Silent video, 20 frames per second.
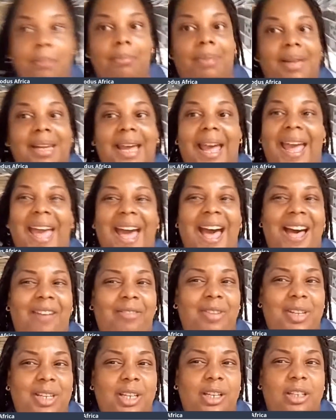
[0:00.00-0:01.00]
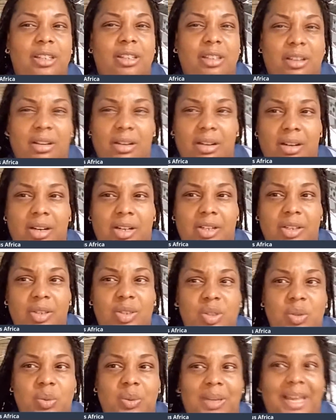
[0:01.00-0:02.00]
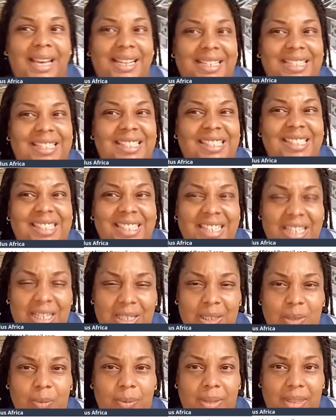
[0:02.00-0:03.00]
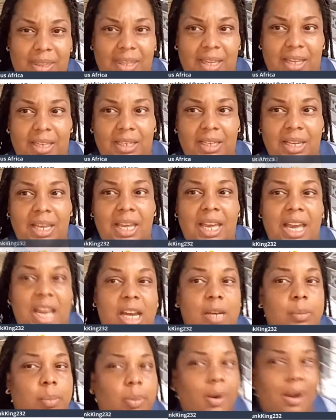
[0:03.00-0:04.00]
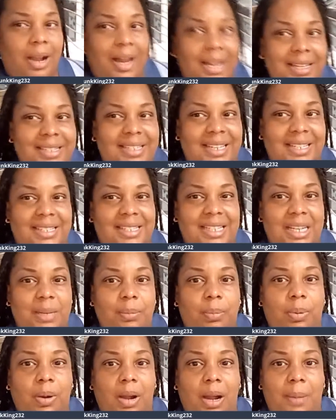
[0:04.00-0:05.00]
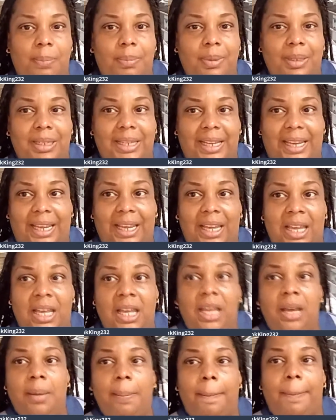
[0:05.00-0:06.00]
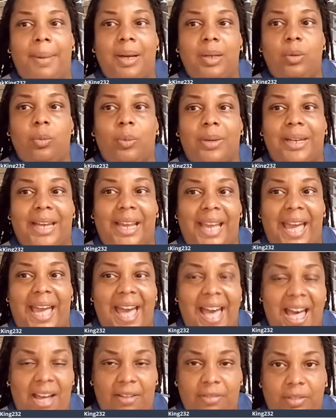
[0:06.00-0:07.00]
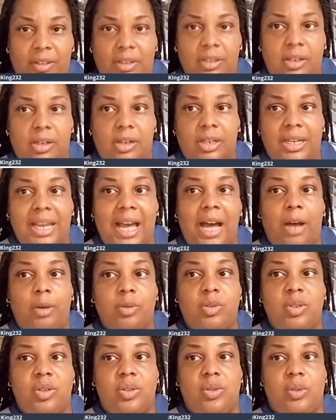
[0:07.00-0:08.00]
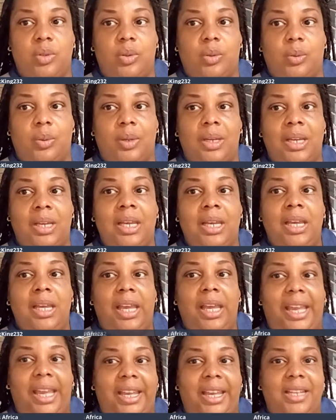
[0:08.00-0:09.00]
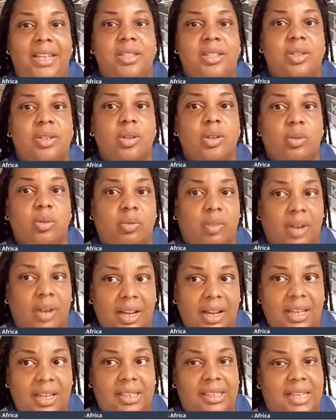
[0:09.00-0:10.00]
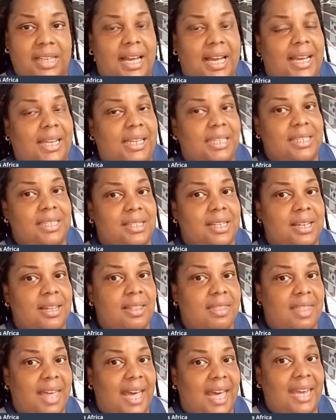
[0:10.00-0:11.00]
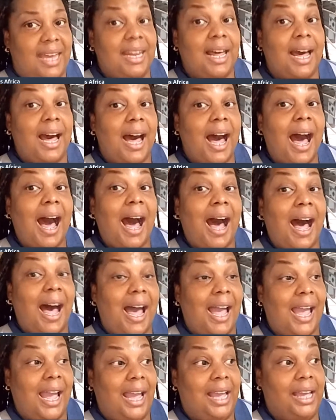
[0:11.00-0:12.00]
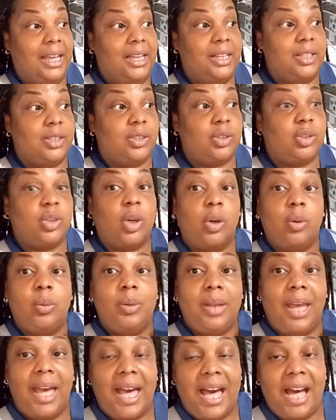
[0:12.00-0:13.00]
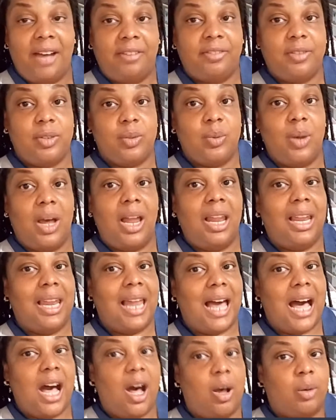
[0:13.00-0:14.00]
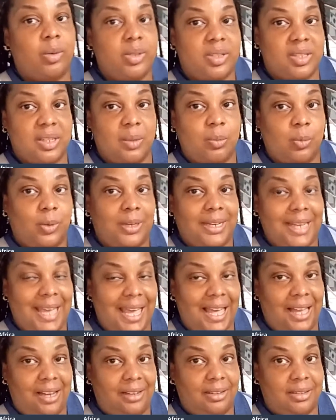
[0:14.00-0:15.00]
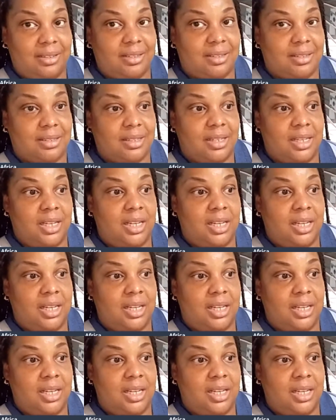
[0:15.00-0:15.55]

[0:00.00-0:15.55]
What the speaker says: but I haven't learned to like deal with it and process it properly. But what I have learned how to do is recognize that I don't have to allow someone else